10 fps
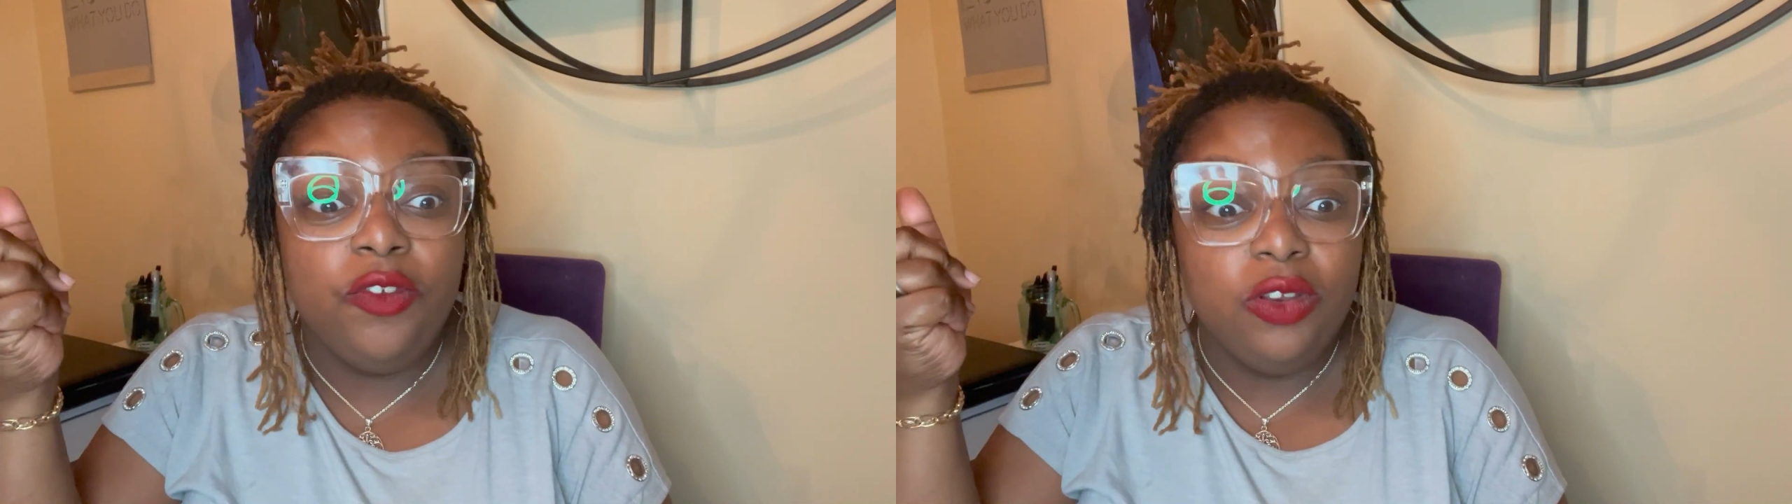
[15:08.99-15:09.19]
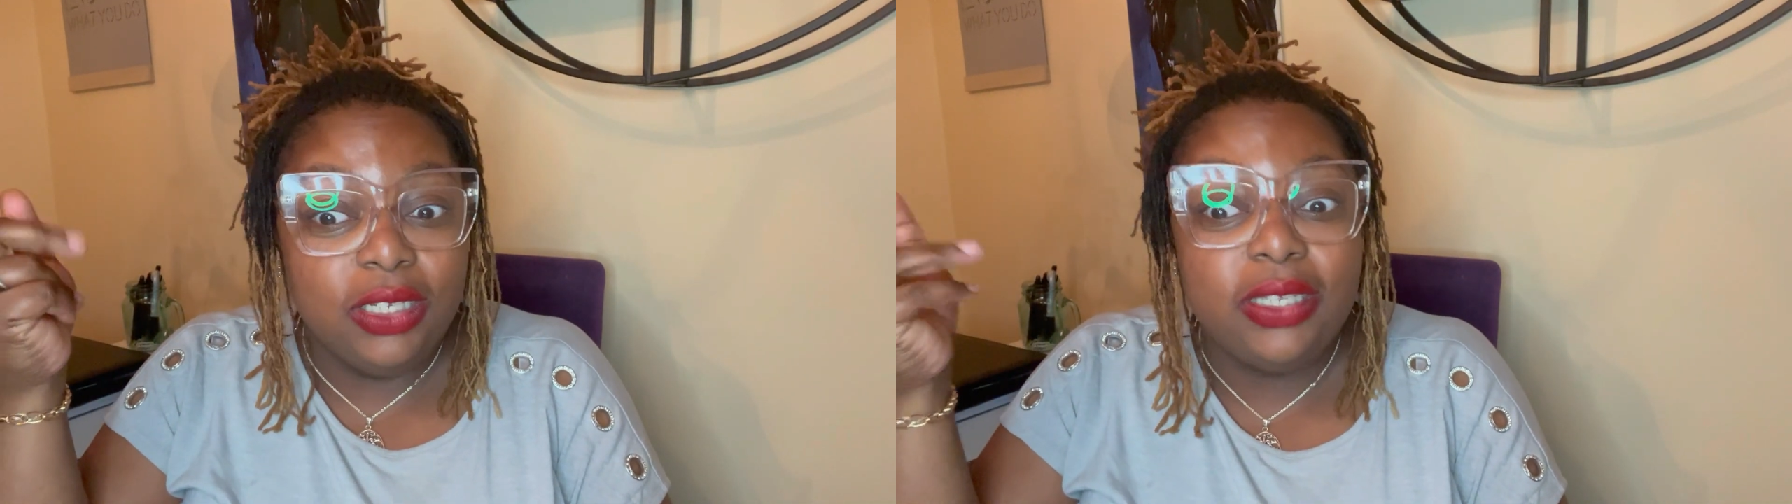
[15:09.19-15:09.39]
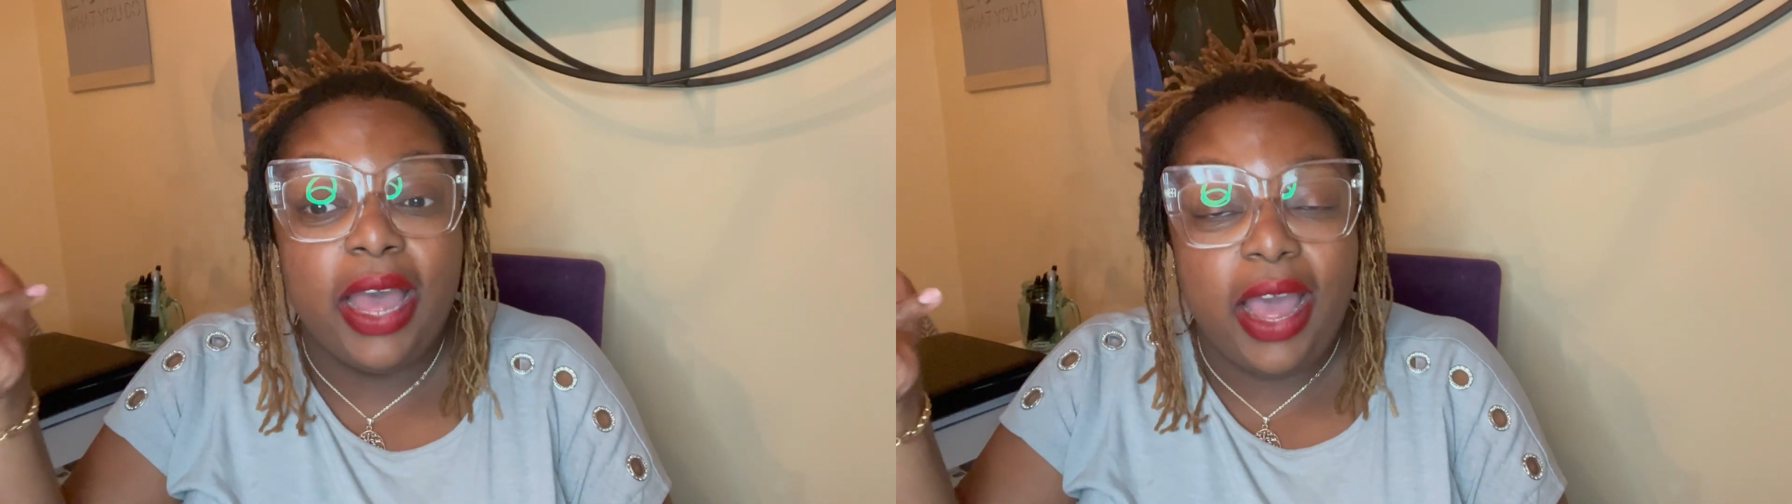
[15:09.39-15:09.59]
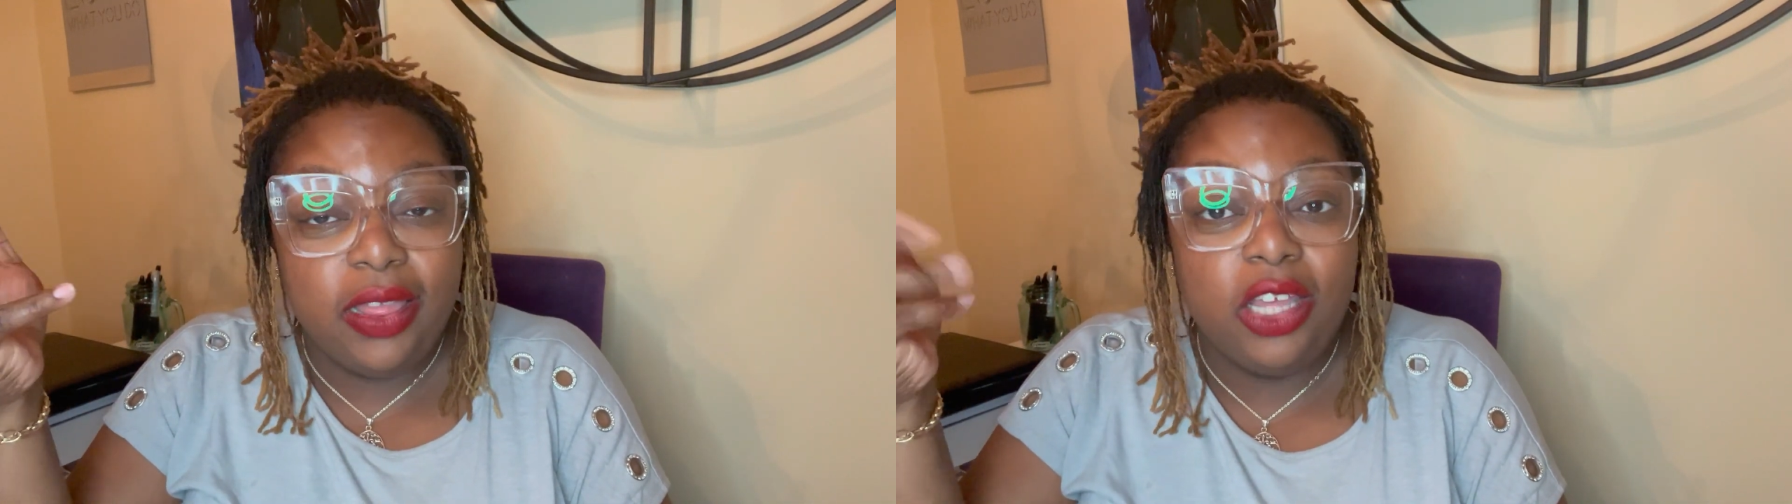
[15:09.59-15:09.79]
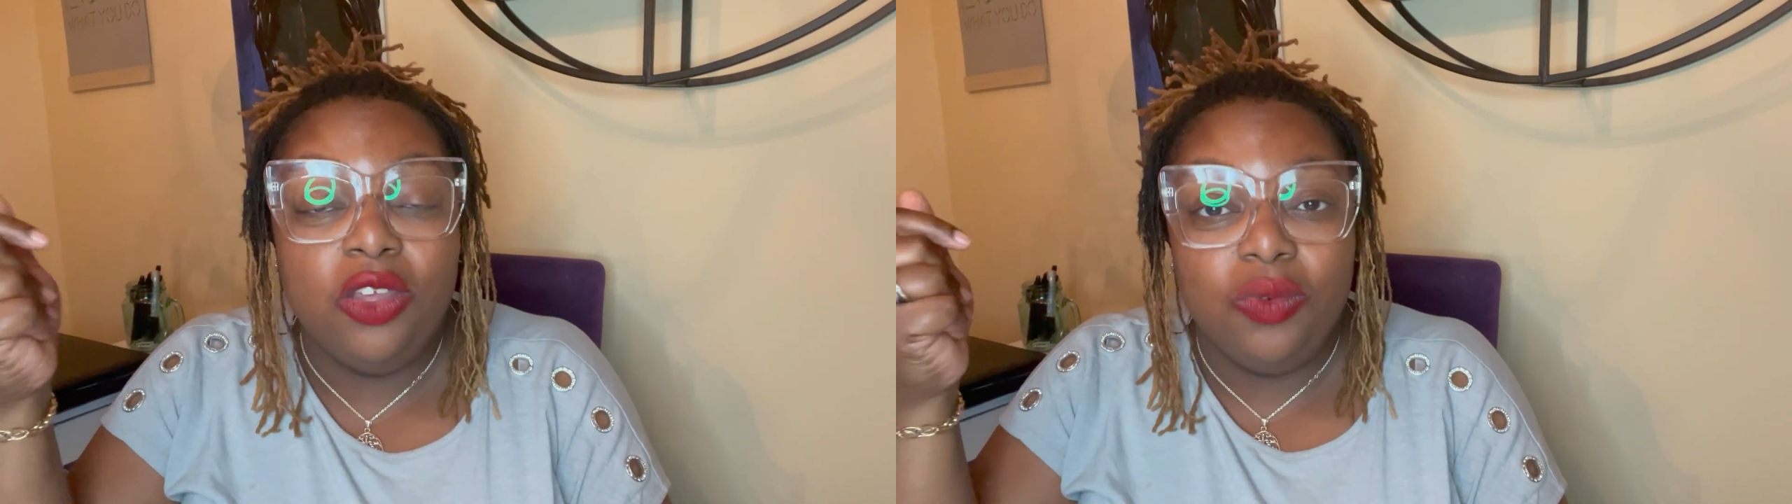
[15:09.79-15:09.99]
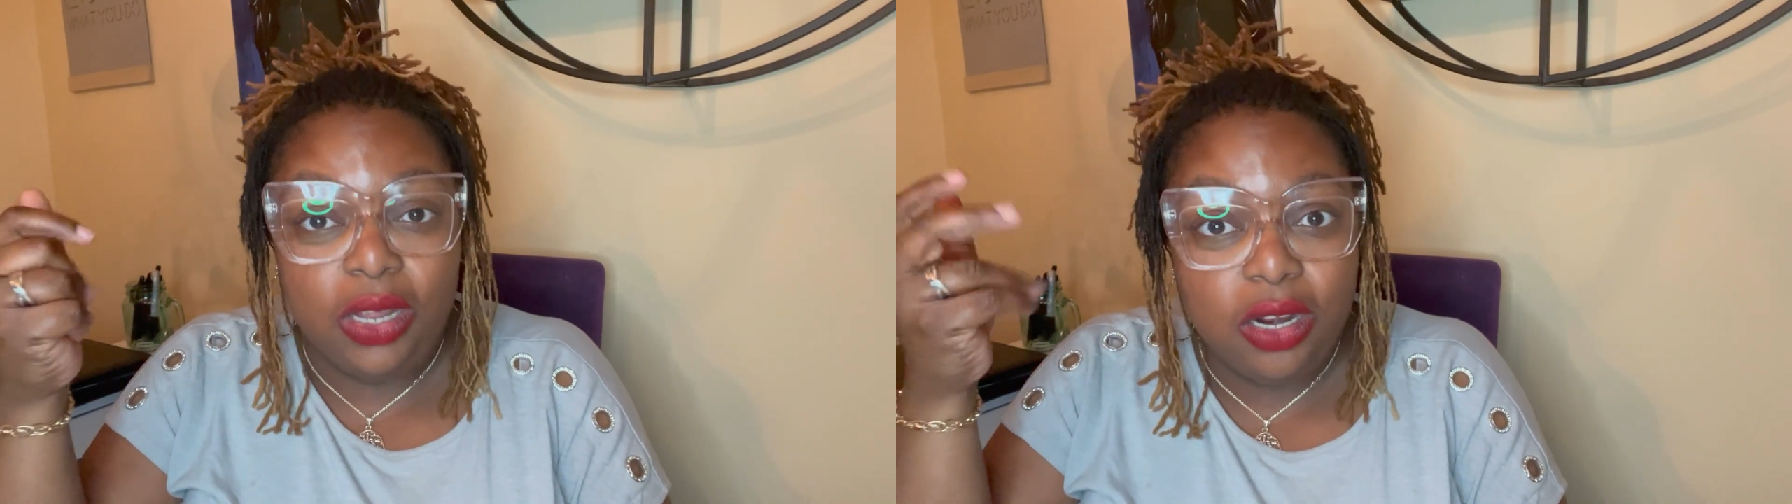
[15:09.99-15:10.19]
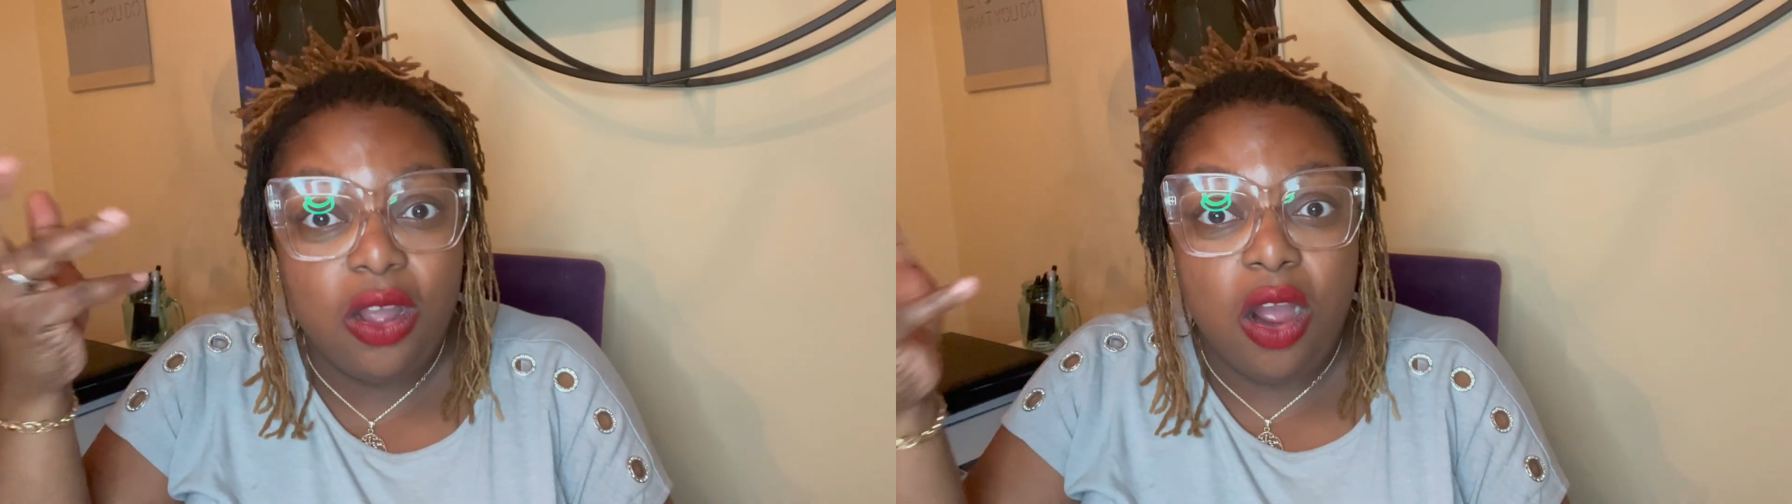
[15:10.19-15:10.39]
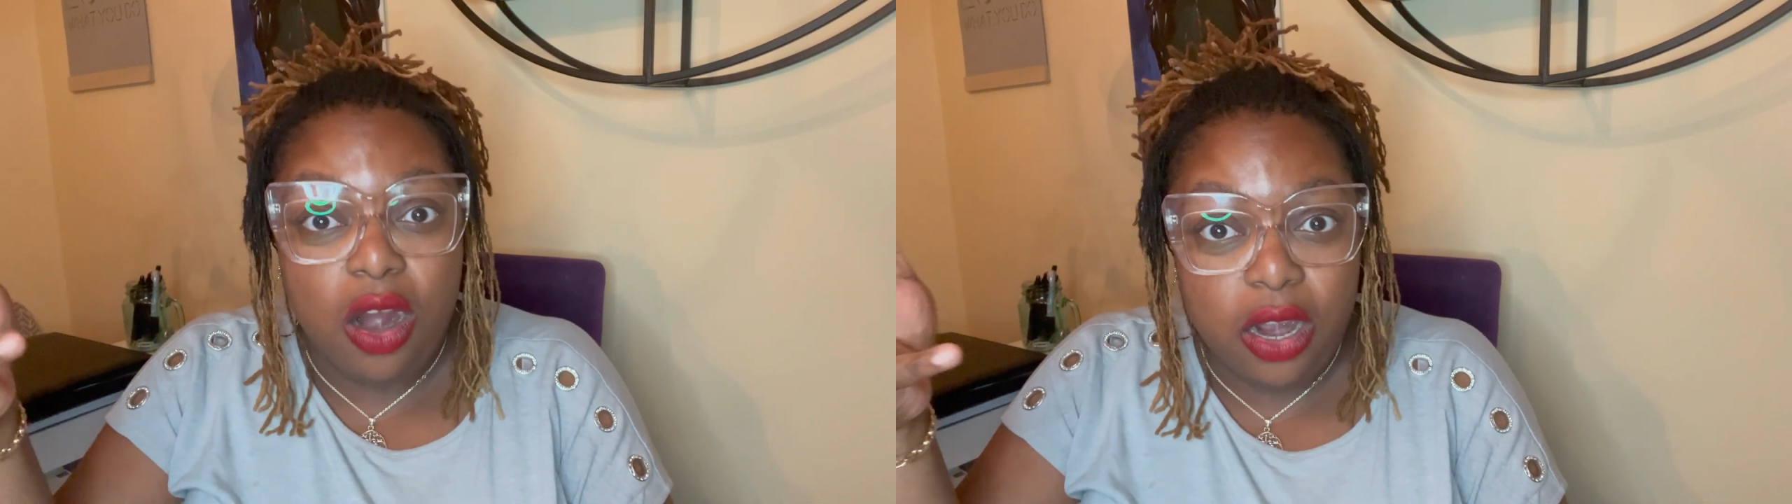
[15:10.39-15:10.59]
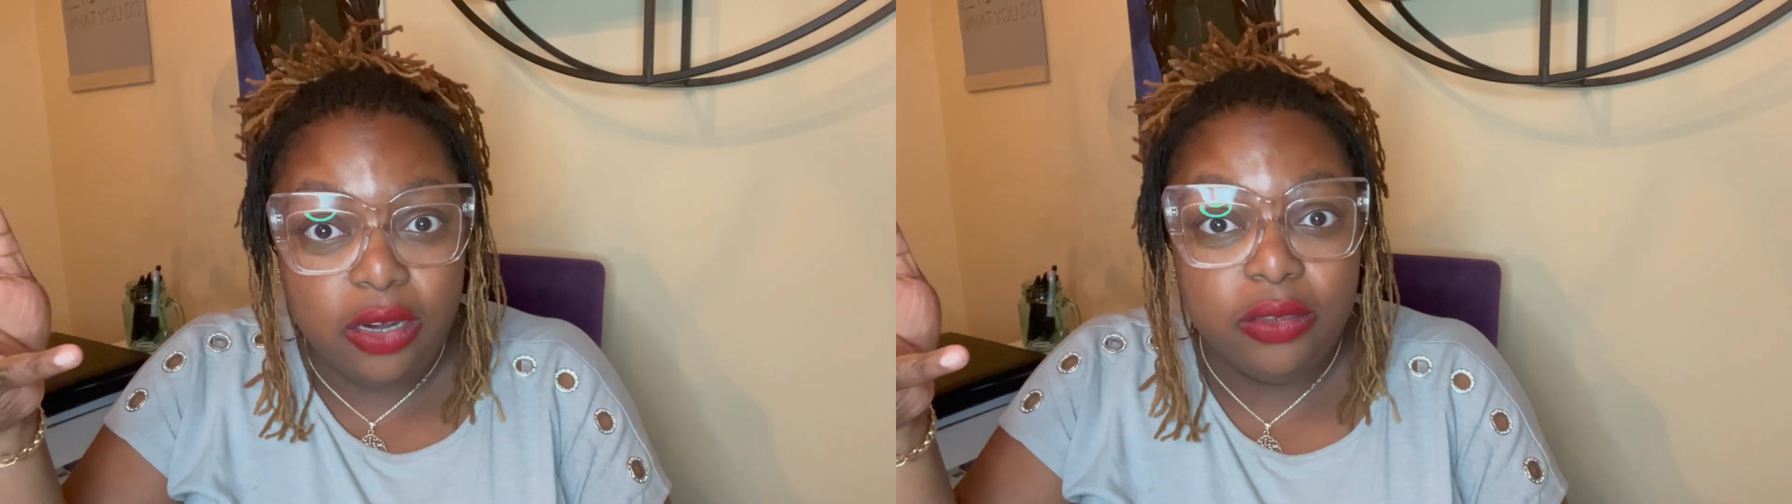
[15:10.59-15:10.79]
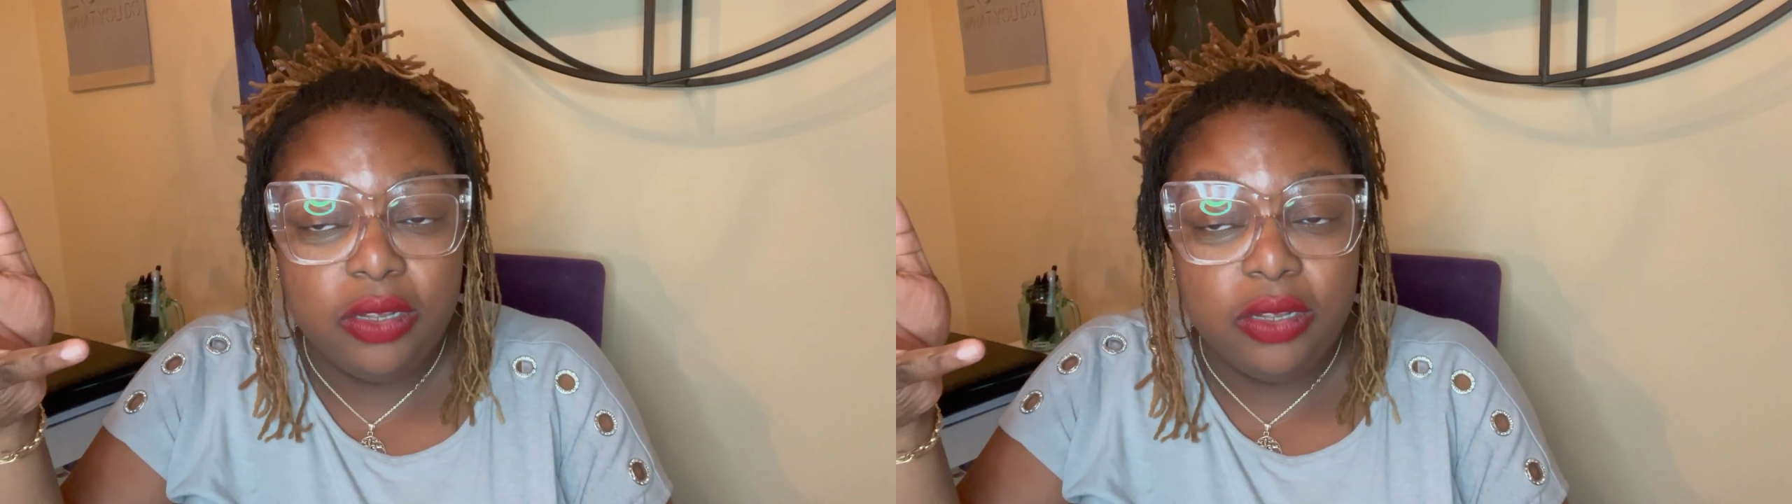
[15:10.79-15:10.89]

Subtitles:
you decide that you need a car,